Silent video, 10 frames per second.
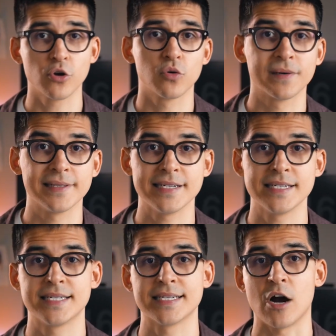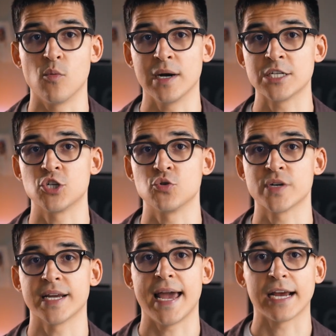you realize how much you
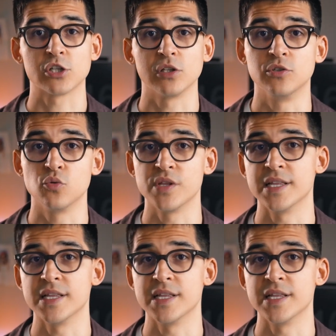can actually do with the